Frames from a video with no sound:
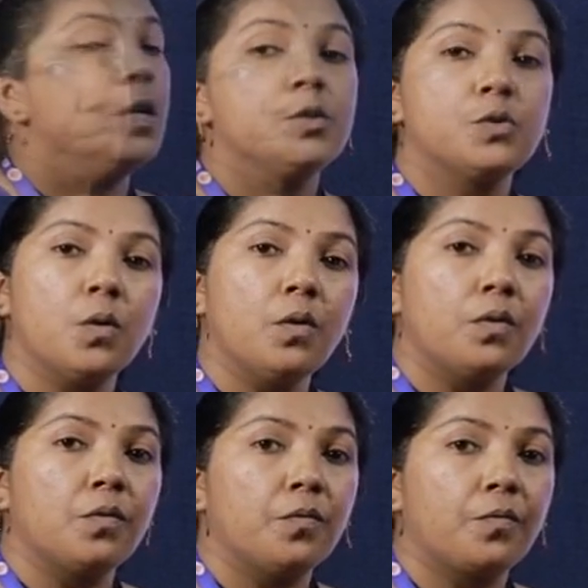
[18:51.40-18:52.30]

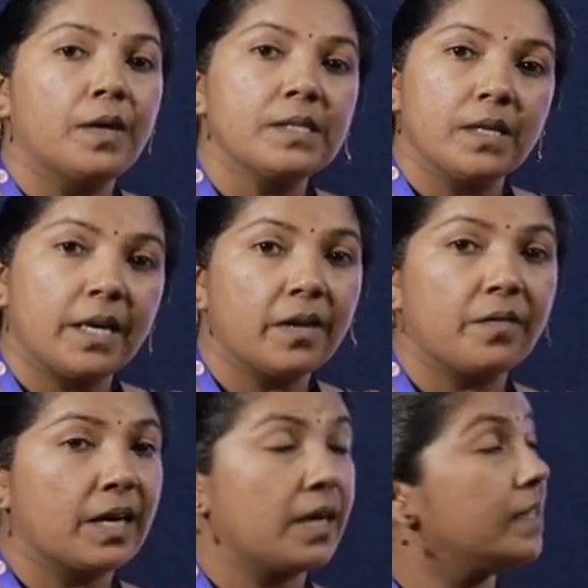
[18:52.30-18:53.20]
So, first here
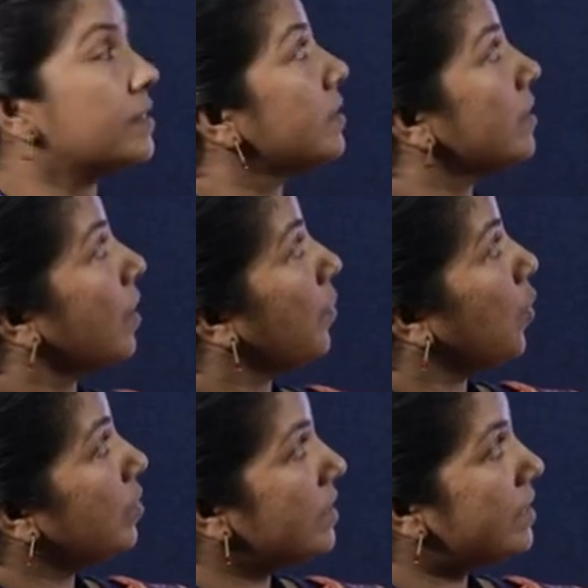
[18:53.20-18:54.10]
we are discussing
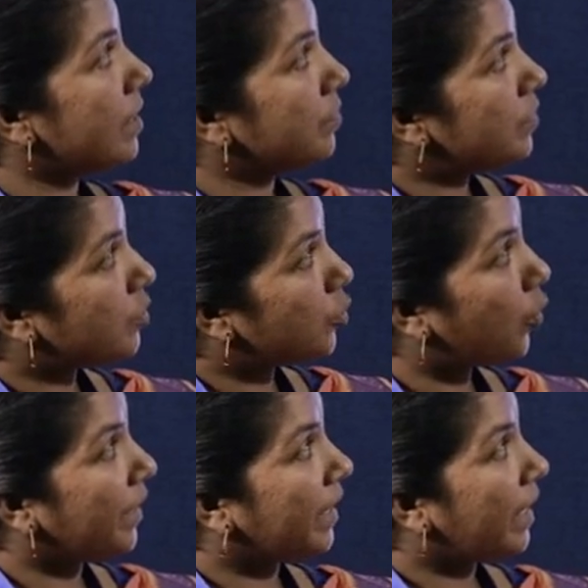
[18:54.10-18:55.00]
about systems
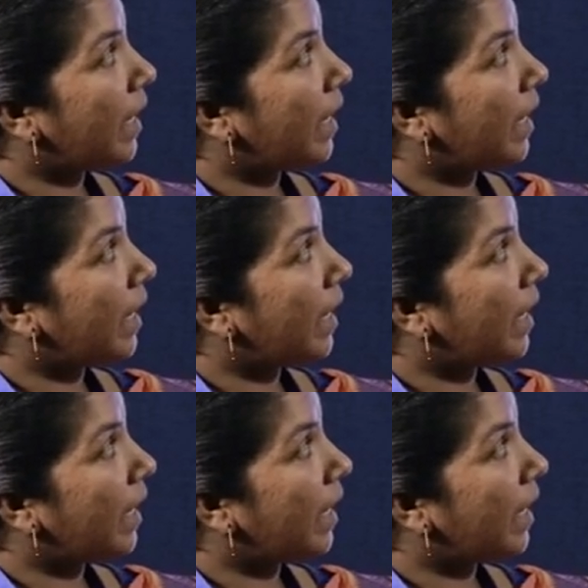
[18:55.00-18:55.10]
showing